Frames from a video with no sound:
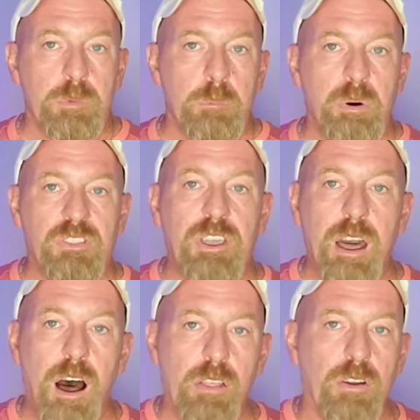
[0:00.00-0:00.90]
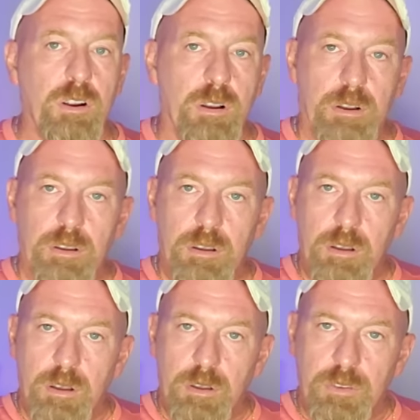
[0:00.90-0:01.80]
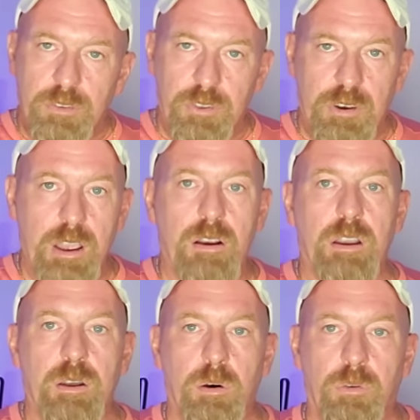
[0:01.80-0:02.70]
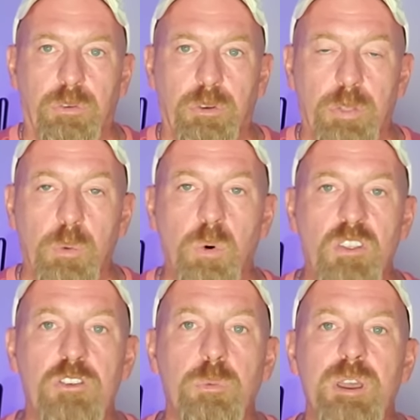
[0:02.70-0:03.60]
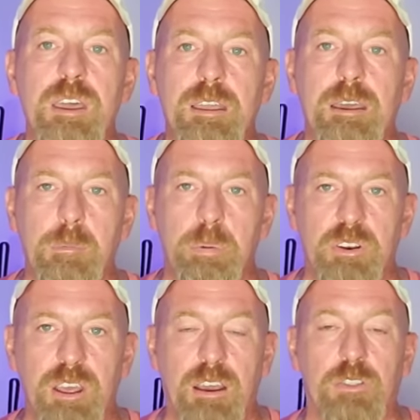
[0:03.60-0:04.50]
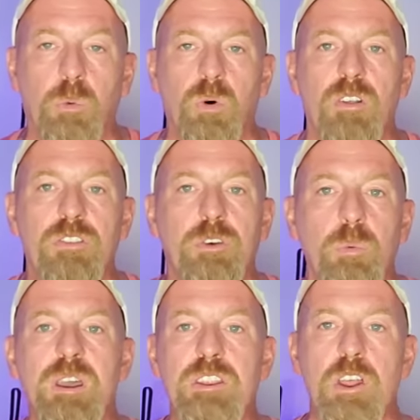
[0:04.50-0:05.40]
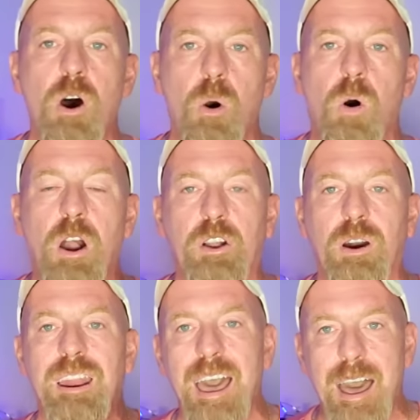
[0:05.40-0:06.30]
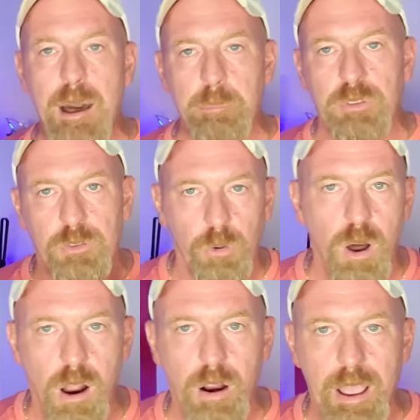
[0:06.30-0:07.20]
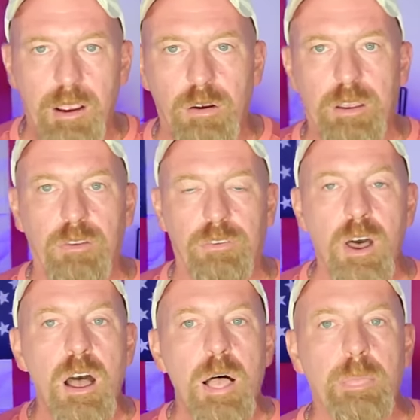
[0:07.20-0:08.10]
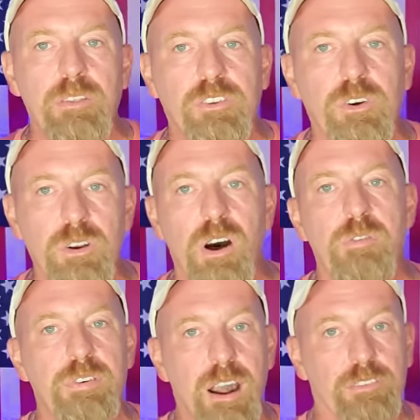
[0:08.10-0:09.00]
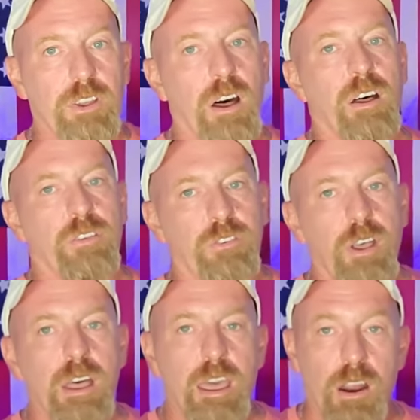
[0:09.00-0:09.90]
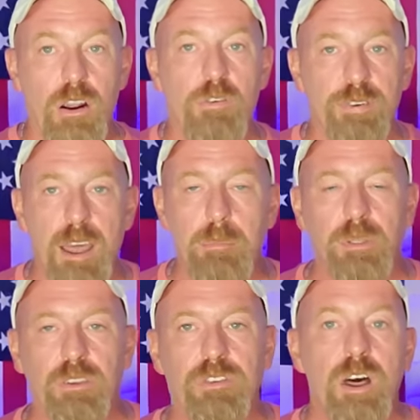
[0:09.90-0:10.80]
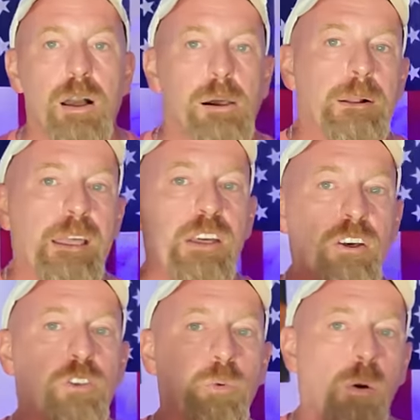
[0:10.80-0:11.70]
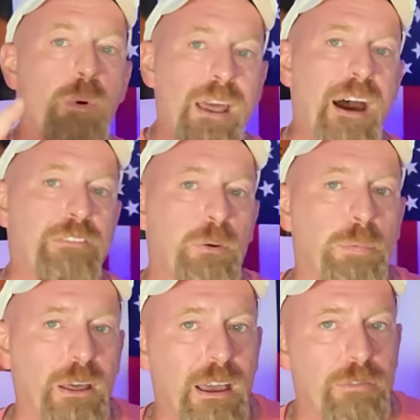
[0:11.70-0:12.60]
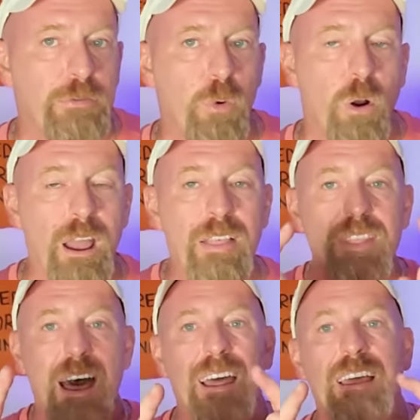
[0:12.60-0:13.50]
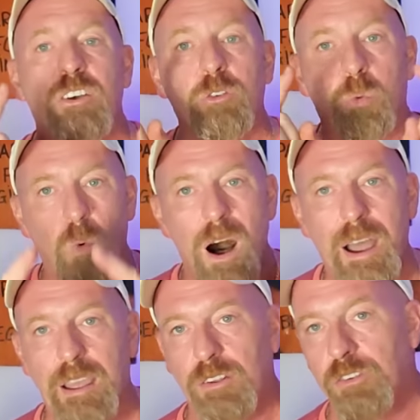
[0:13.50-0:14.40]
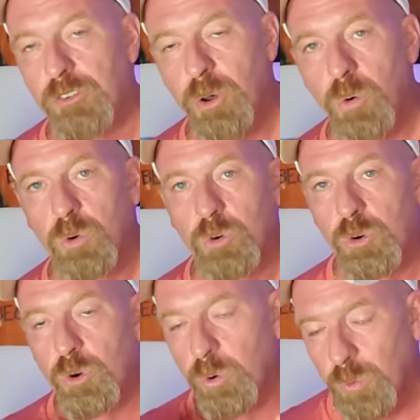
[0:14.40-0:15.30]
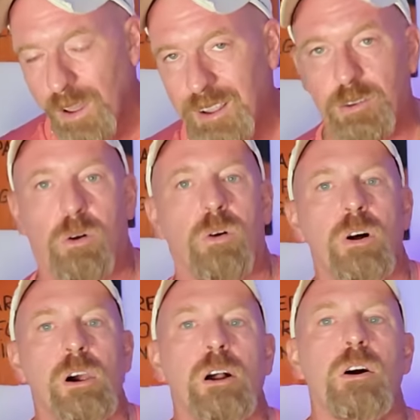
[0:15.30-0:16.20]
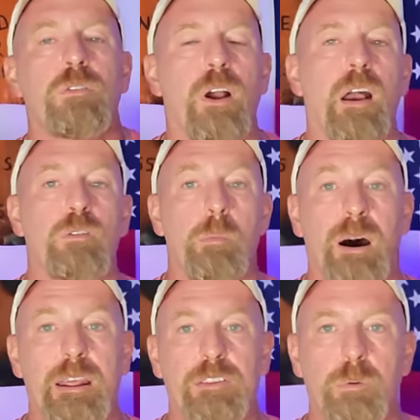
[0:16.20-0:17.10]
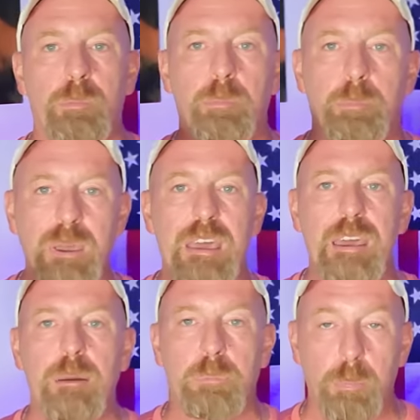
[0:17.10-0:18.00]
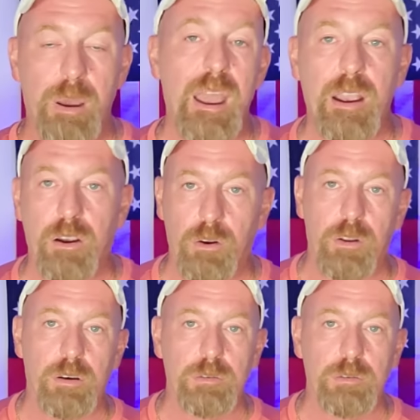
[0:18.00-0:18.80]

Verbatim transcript: But the other scenarios, the ones that we can predict, the ones that we know are going to happen to our areas, that's going to affect us and our families, is what we have to plan for. And that is why it is so critical for everybody to be prepared.